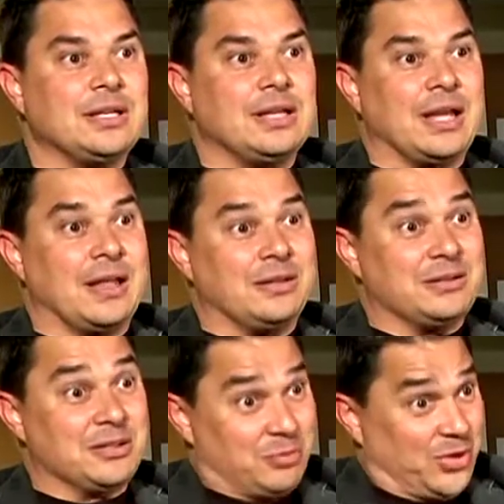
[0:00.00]

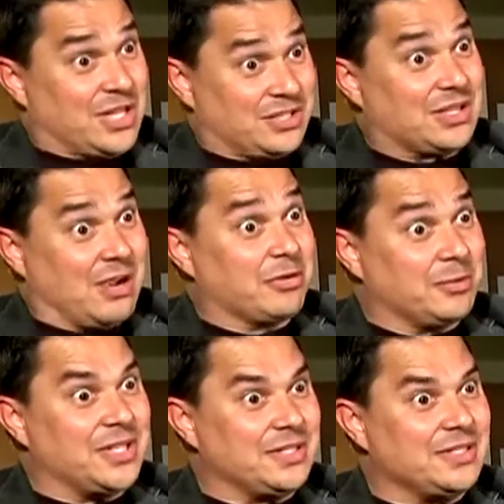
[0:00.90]
and the British
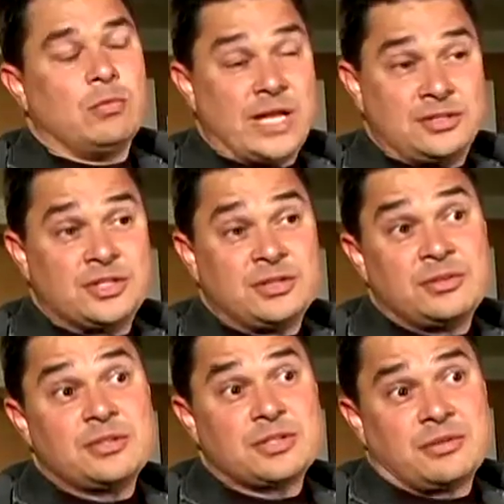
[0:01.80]
government. When
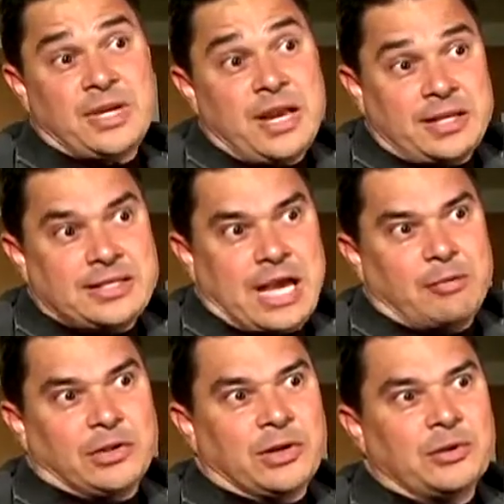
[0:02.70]
students create a
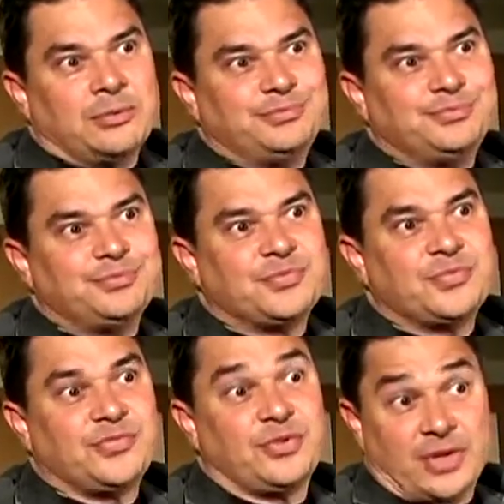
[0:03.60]
tableau,
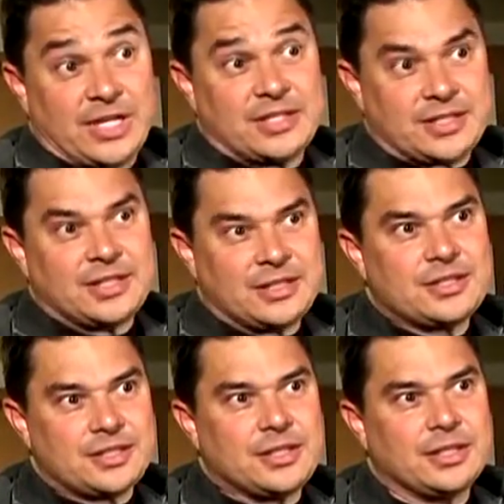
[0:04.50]
for
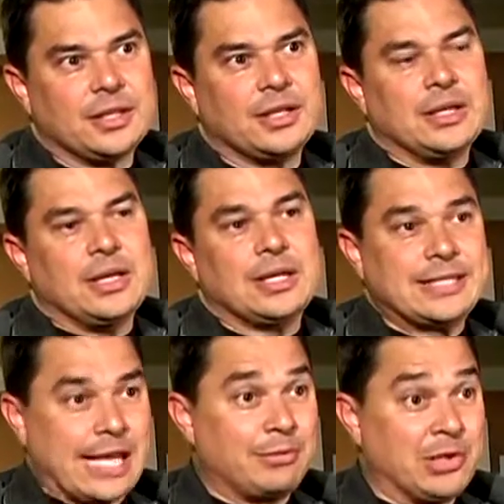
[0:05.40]
instance, a
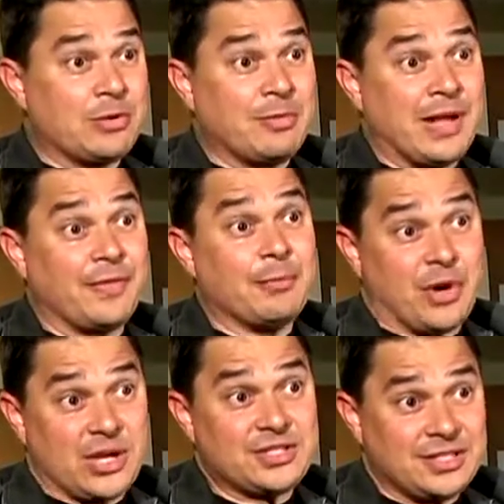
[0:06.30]
tableau about the
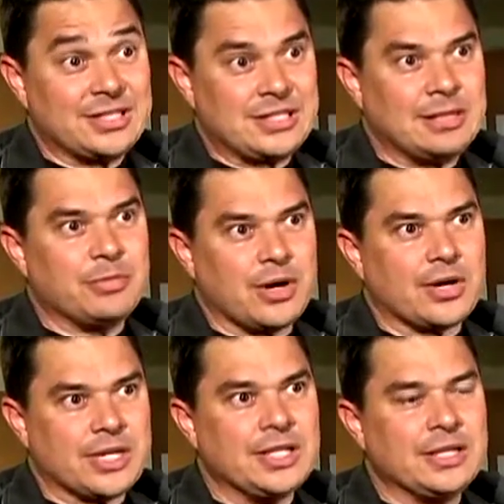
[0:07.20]
Boston Tea
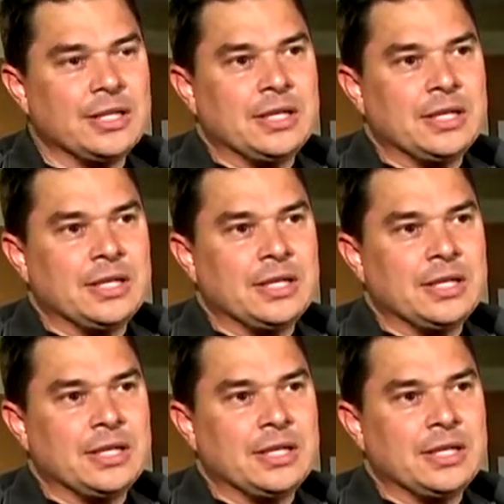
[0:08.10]
Party,